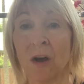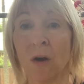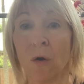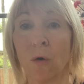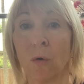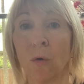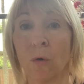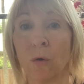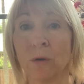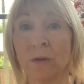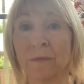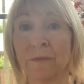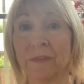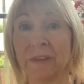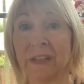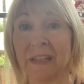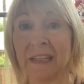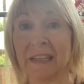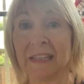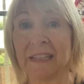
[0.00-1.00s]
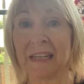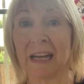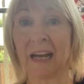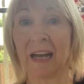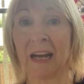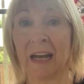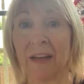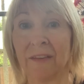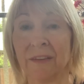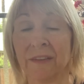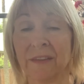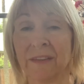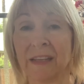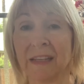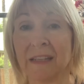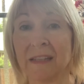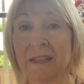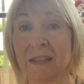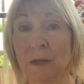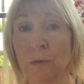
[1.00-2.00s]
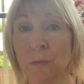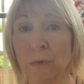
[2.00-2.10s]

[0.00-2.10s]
All of these are the things that